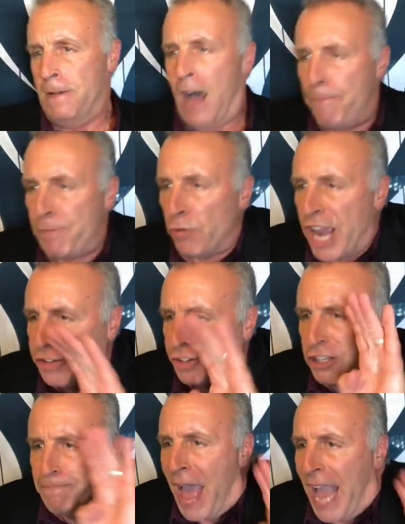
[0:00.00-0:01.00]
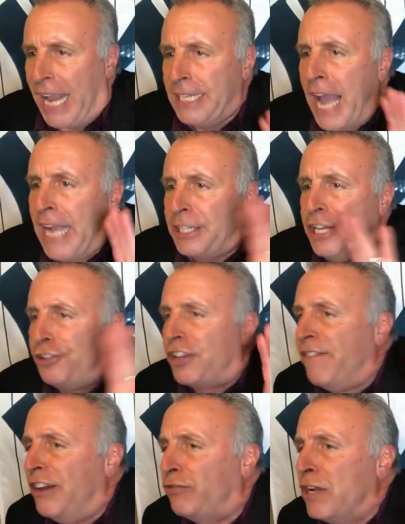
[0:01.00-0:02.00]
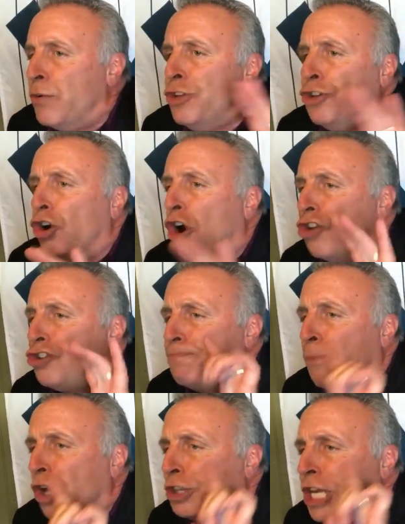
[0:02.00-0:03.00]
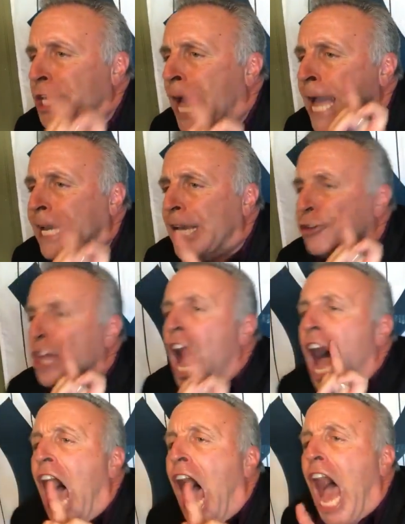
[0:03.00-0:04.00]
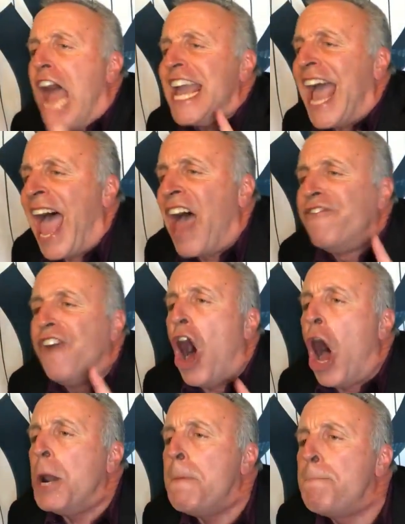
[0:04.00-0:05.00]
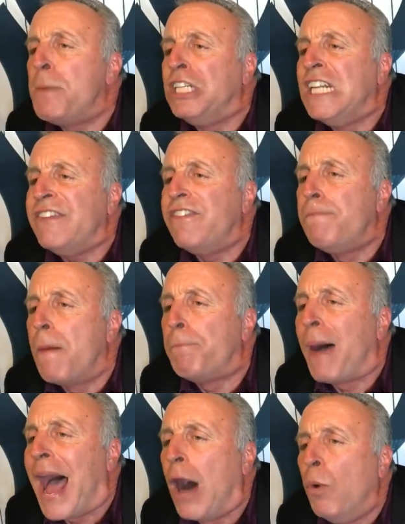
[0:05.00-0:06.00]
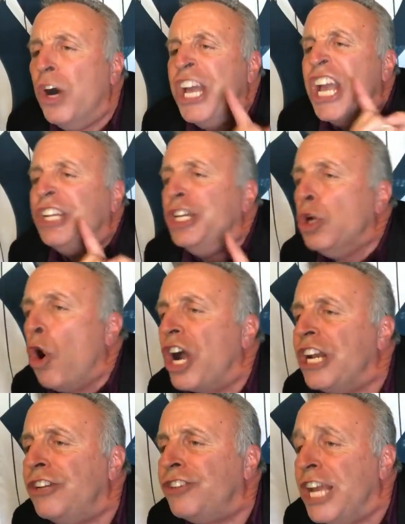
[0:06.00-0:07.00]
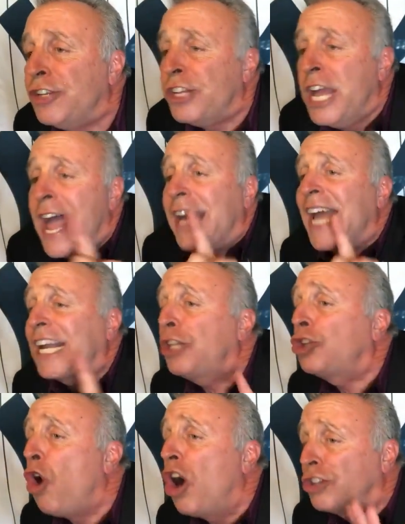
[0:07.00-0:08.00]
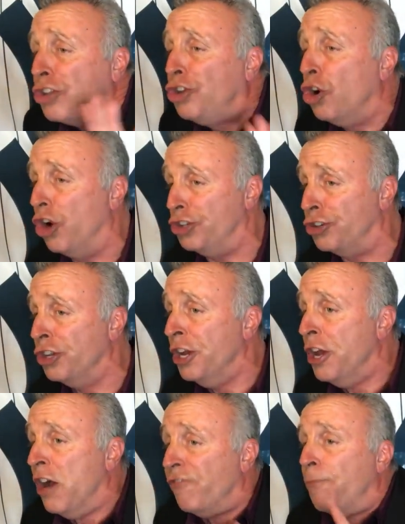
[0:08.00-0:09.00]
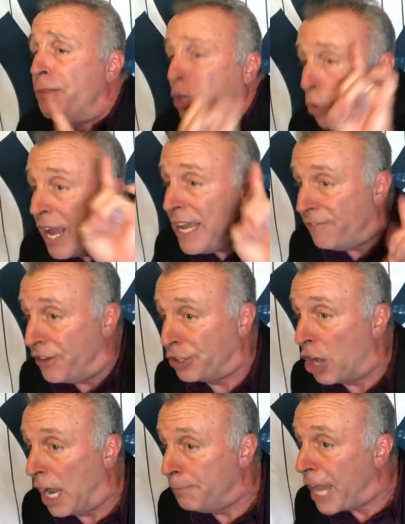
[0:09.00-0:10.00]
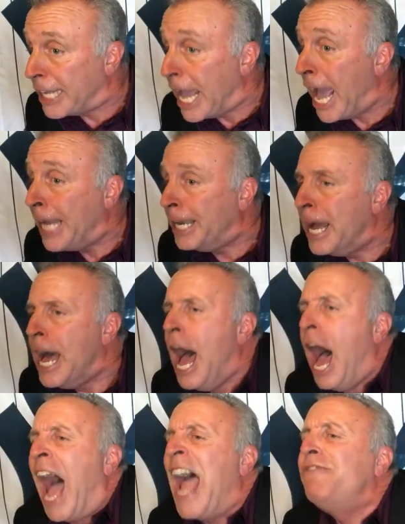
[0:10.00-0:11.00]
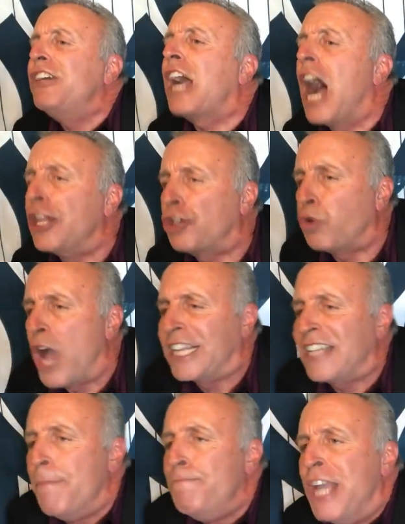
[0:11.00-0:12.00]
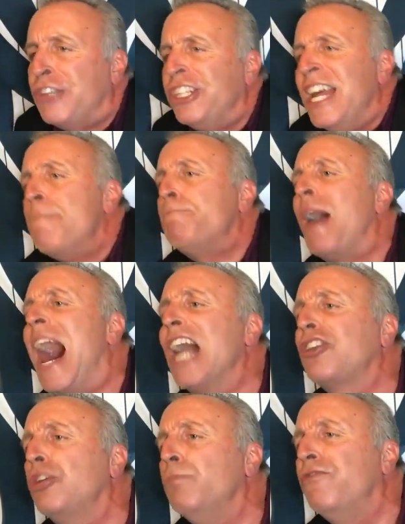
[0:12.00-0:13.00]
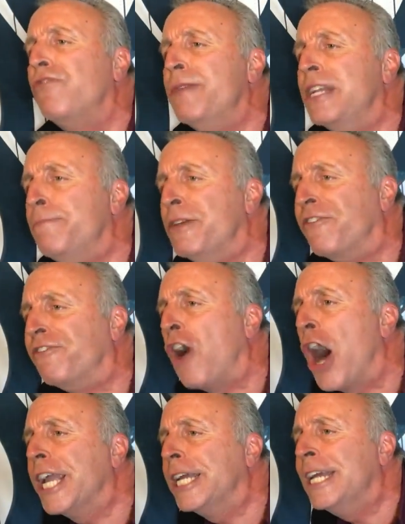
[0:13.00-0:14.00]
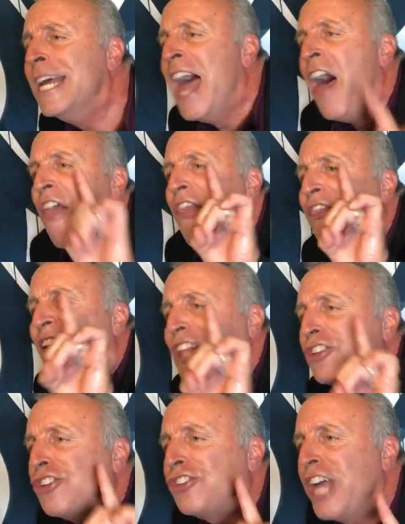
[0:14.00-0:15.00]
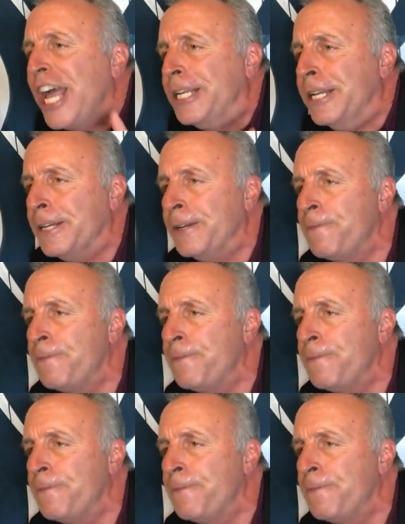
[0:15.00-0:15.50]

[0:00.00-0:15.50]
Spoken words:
Operations back in 1973 when George bought the Yankees. I have unbelievable power in the organization, and I could talk to George from the grave at times. I can. I have a contract that makes it impossible for me to be fired. That said,